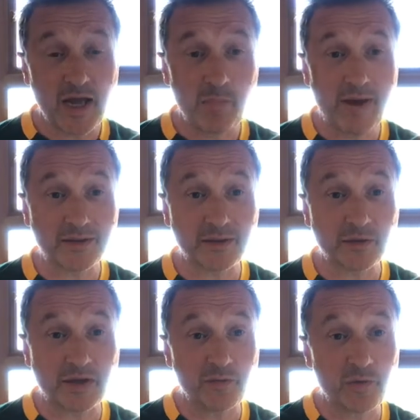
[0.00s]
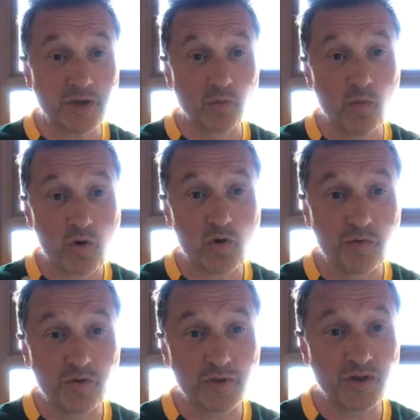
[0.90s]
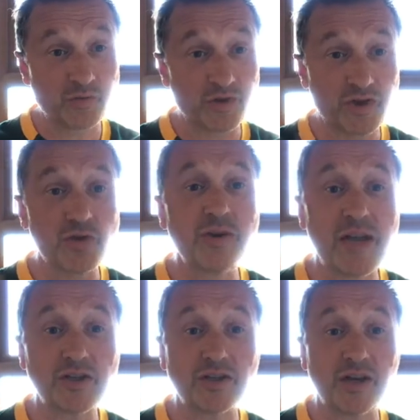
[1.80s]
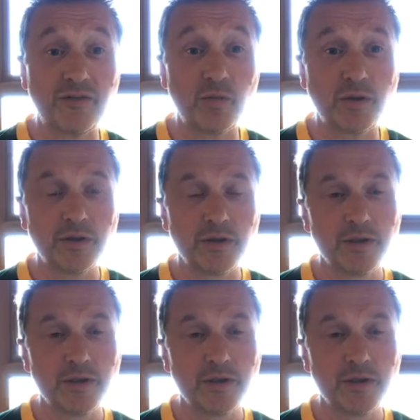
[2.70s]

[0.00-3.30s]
a mat that everybody can walk over because we're so nice to everyone?